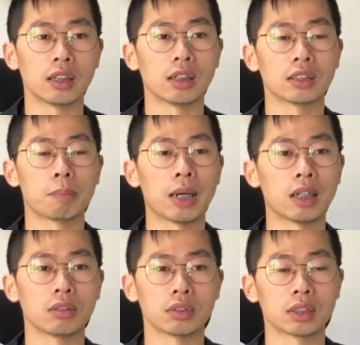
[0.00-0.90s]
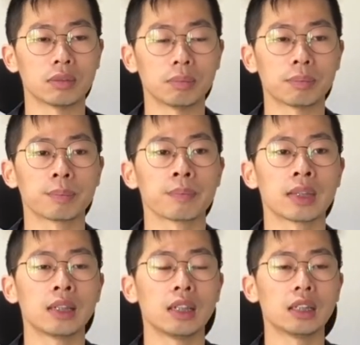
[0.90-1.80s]
it's a balance.
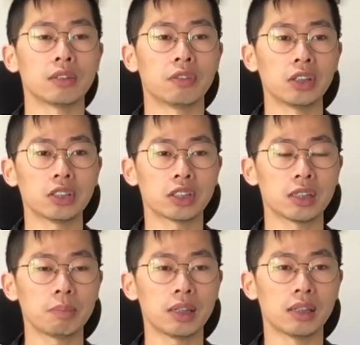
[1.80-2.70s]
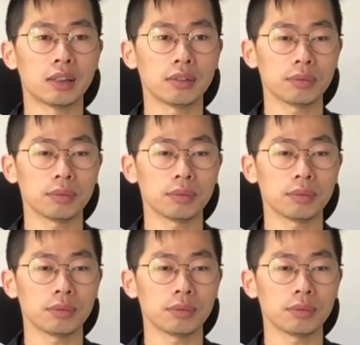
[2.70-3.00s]
It's a very similar.